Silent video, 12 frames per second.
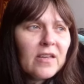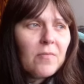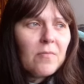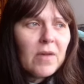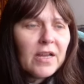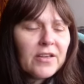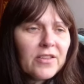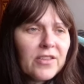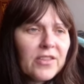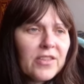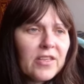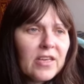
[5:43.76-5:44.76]
a month
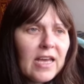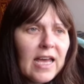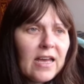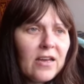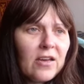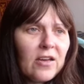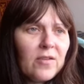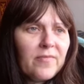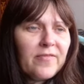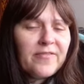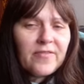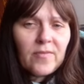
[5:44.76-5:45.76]

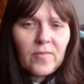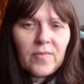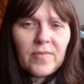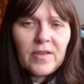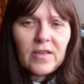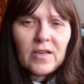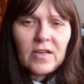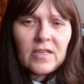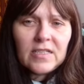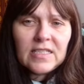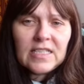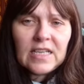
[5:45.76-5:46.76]
um, from uh,
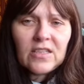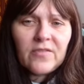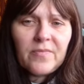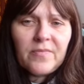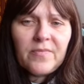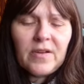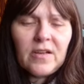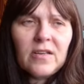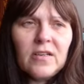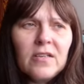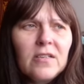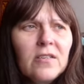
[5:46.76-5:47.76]
6th of, uh,
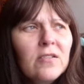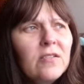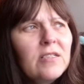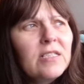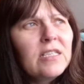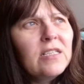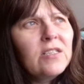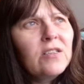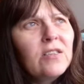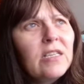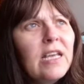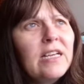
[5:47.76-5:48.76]
is it
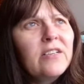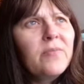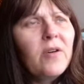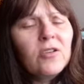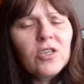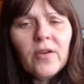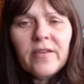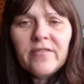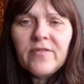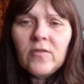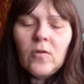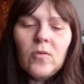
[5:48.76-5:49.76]
the end of March going
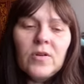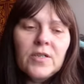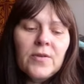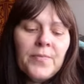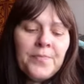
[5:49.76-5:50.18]
forward.